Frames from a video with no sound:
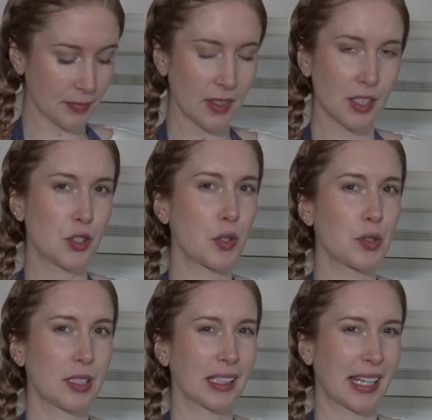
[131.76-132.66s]
so you
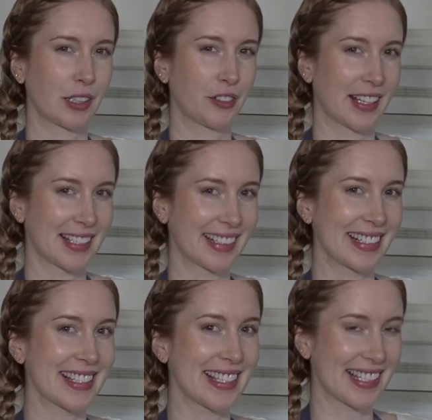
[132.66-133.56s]
still get the right
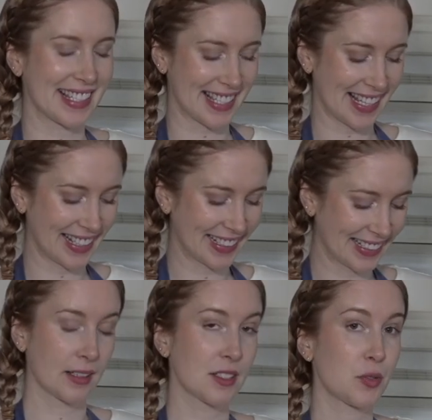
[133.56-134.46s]
consistency.
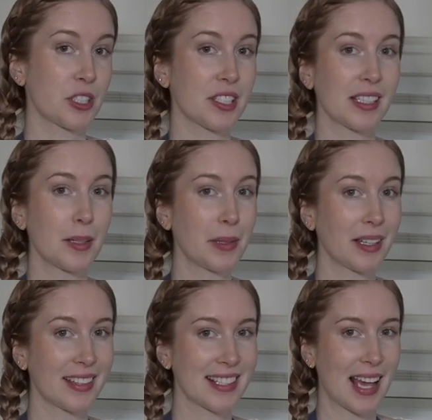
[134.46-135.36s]
So we're just gonna
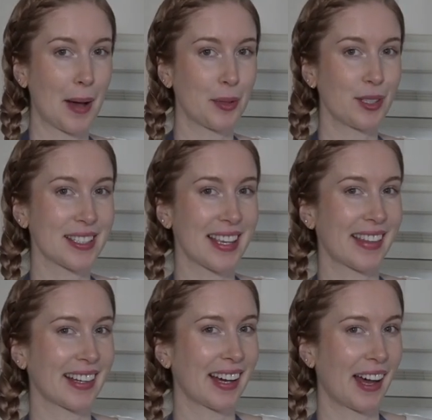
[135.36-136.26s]
peel these apples
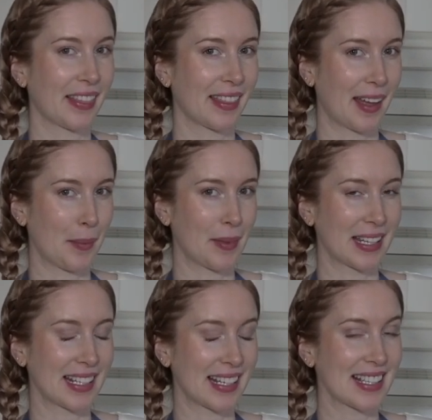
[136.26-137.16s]
and then cut them
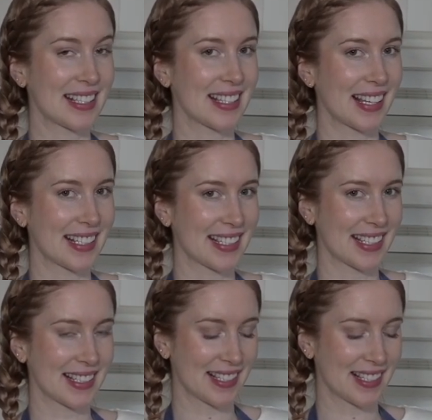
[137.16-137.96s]
in slices.